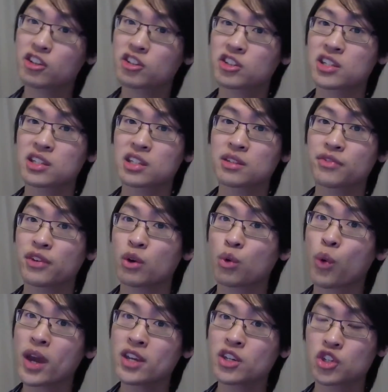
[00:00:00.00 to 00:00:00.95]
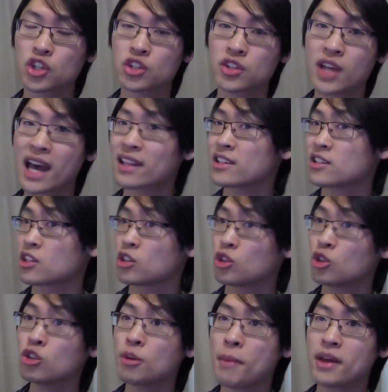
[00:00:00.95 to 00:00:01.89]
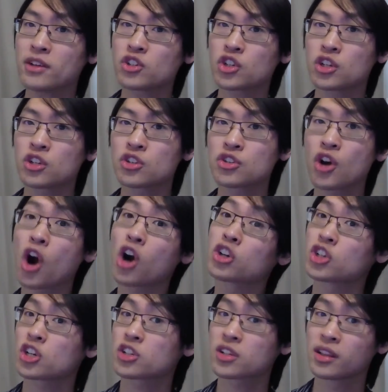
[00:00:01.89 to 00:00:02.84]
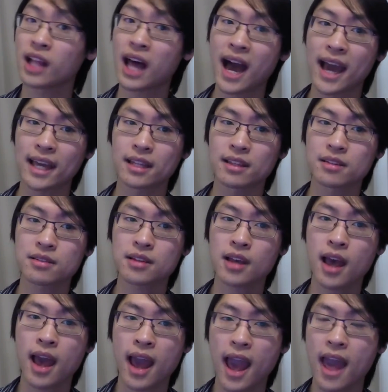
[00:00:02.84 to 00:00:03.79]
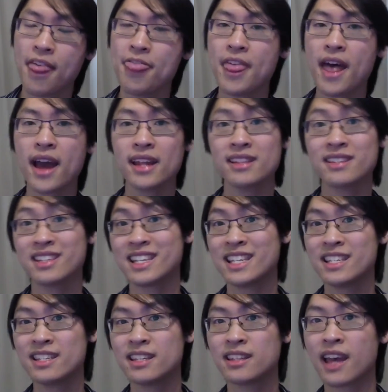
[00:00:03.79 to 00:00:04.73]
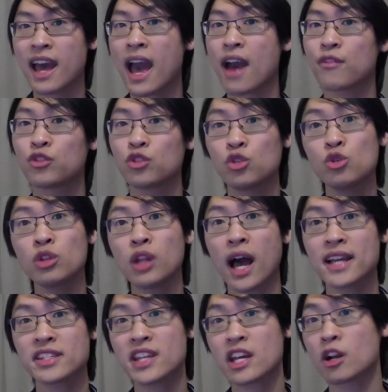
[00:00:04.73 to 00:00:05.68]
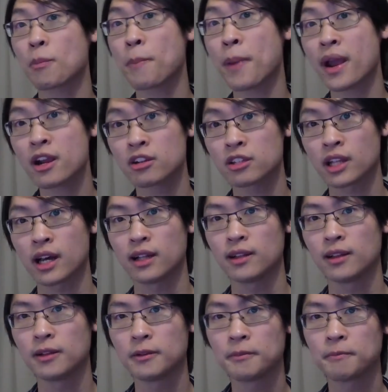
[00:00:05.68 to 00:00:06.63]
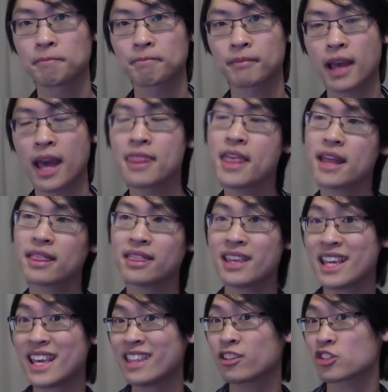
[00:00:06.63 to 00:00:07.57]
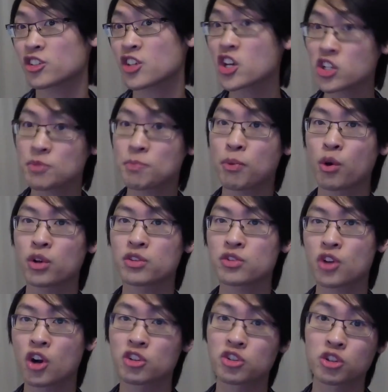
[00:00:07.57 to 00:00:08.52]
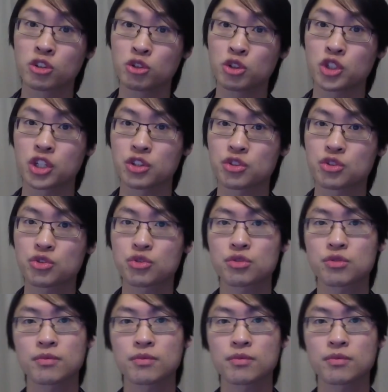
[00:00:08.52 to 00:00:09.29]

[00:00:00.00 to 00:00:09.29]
systems of equations, at least in 2 dimensions, are just lines, and that it's easy to have 2 lines that are parallel, and that the intersection points are solutions.